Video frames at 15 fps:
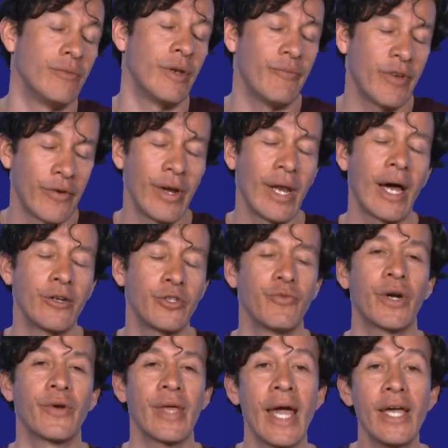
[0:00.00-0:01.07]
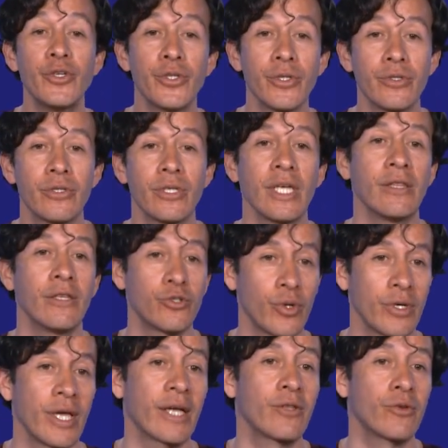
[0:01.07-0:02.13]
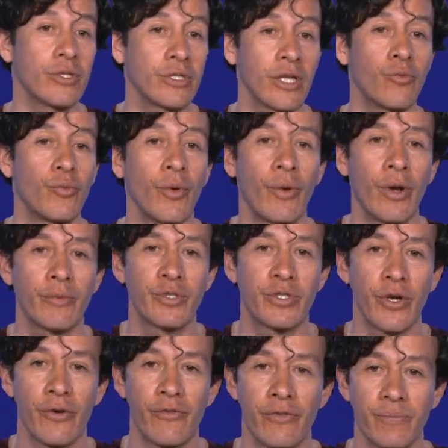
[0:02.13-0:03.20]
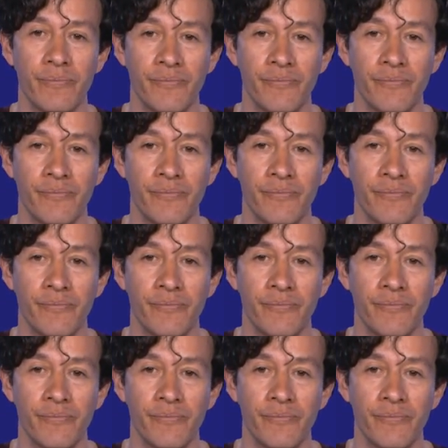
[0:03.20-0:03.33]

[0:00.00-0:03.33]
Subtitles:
very large variations in the trajectories that we will observe.